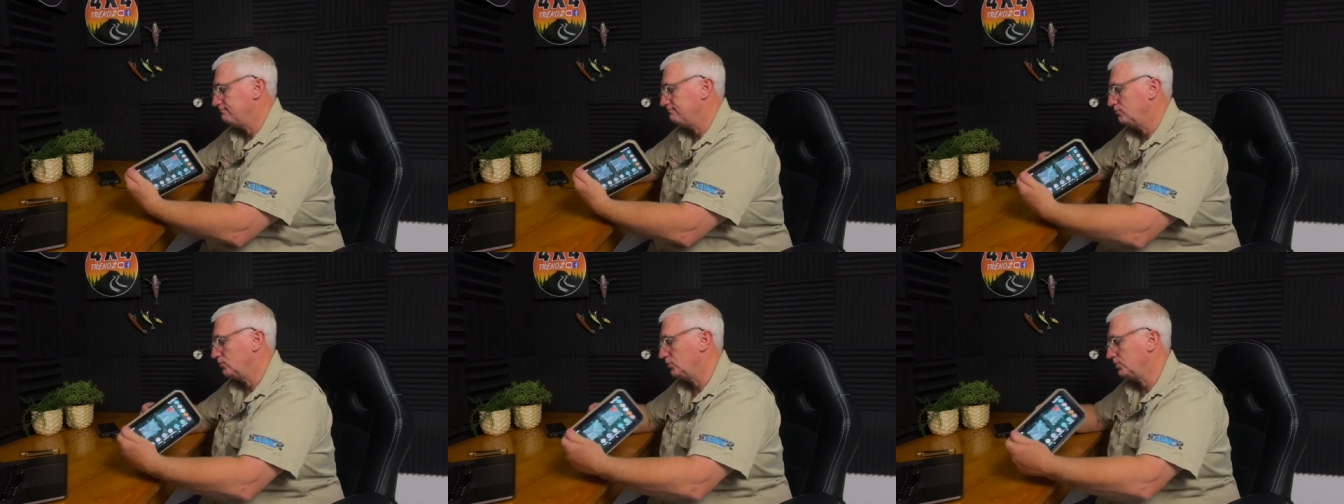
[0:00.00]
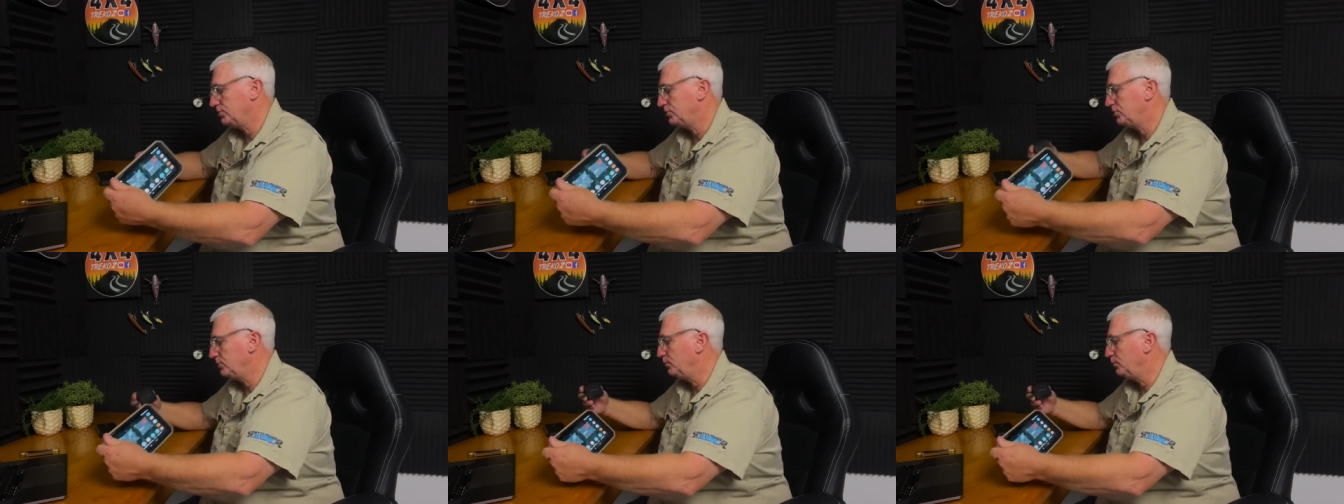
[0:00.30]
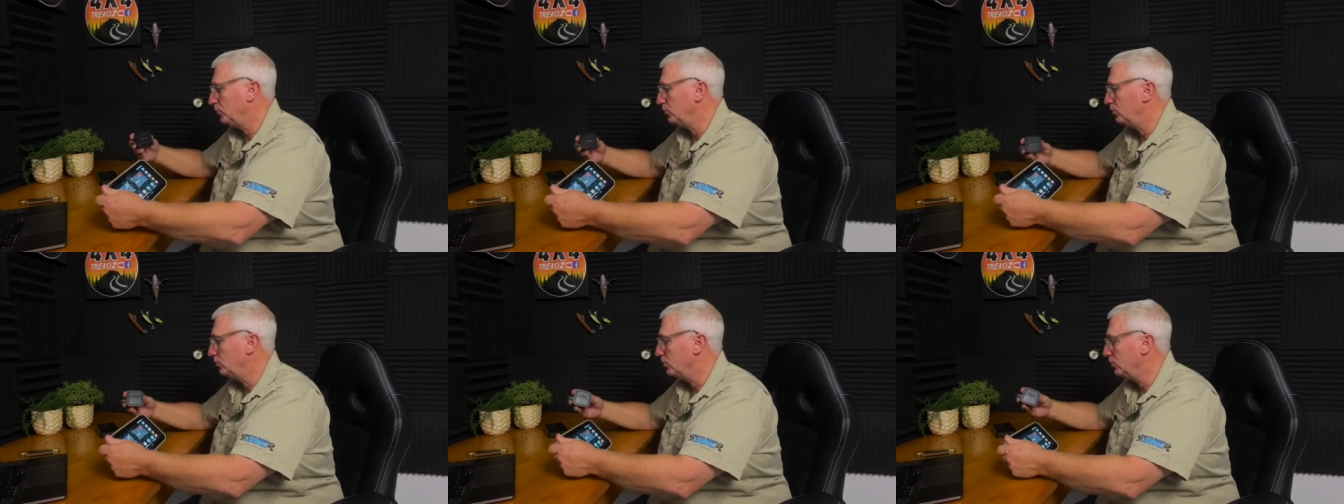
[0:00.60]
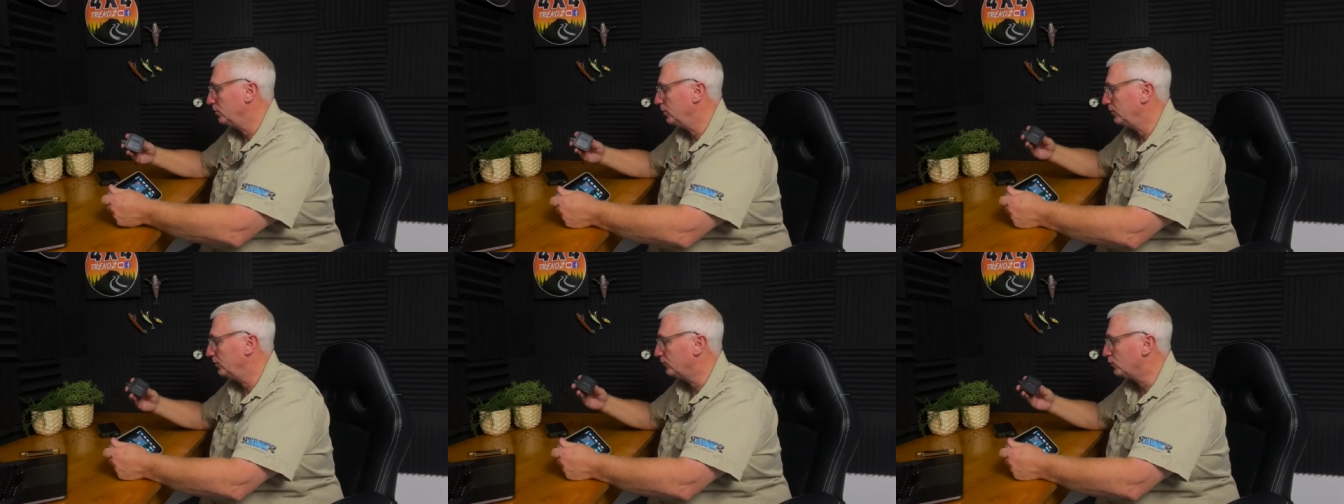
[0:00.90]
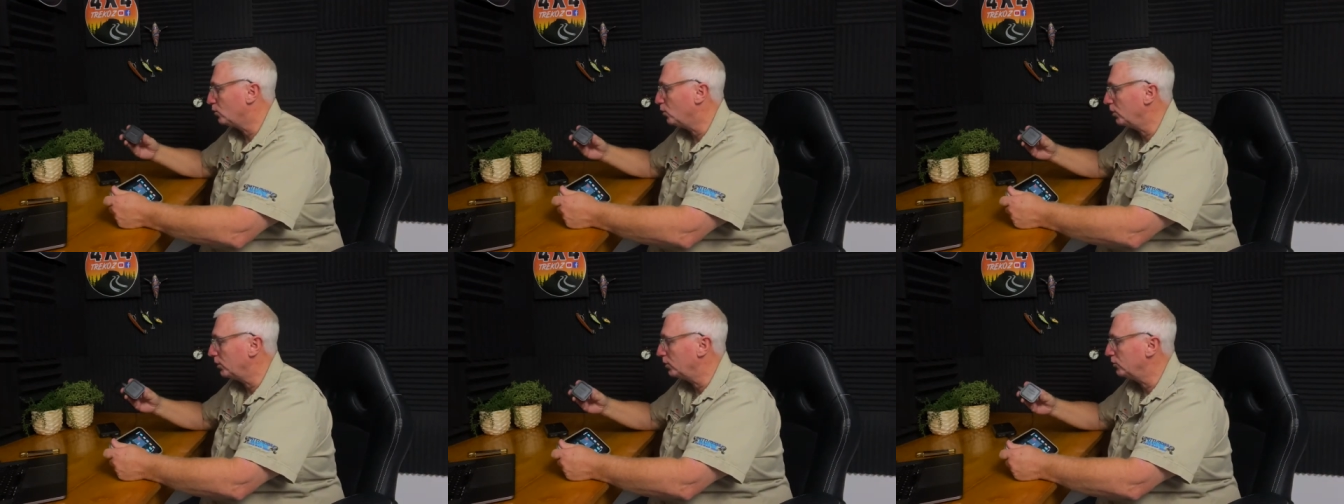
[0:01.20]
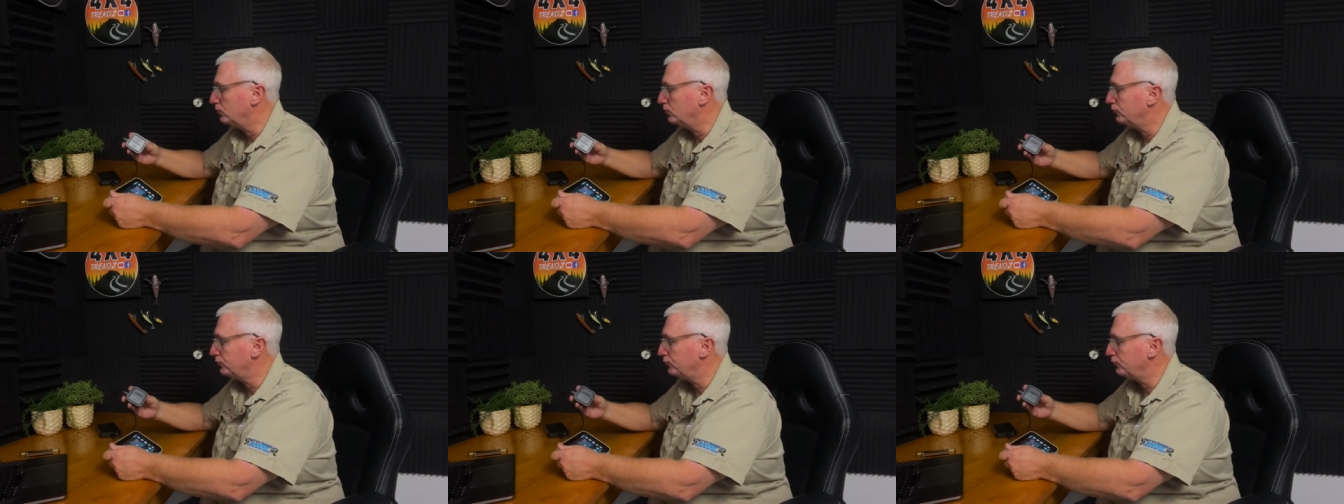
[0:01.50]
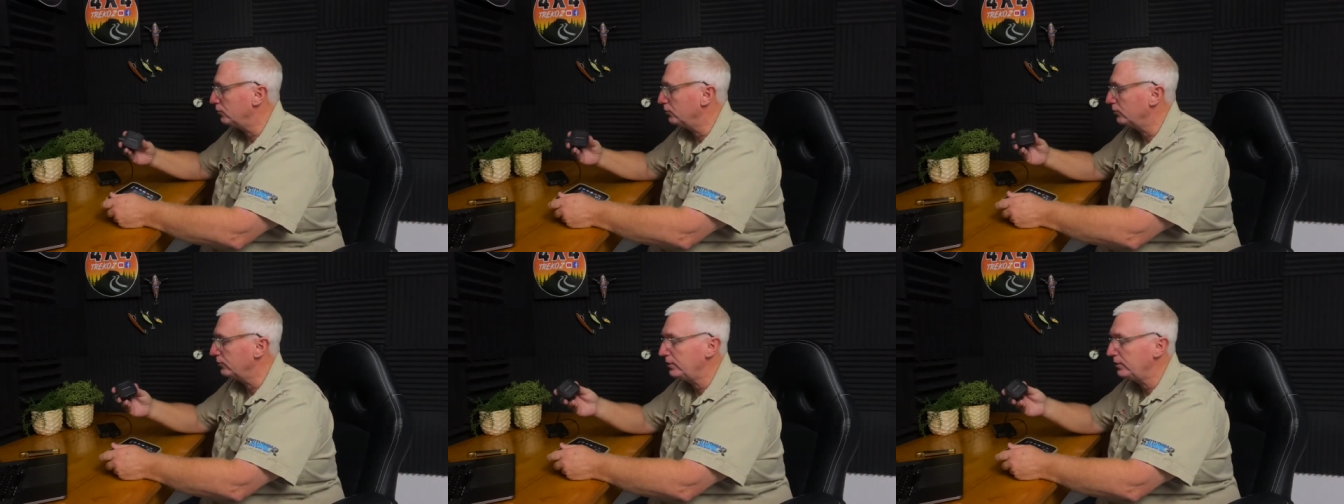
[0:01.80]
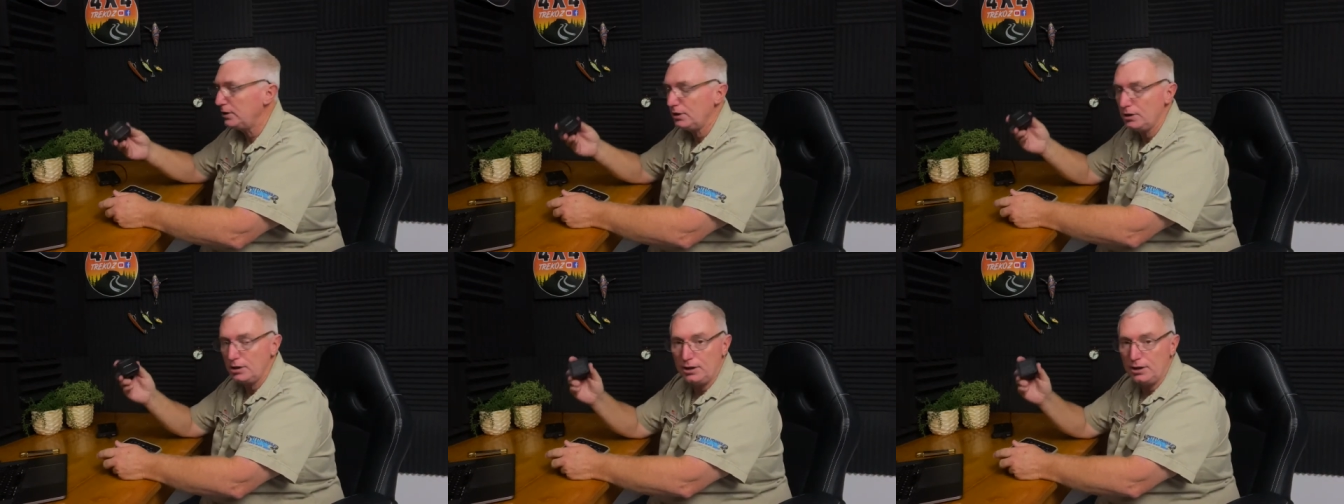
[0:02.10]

once you put it on. It's quite a good strong thing.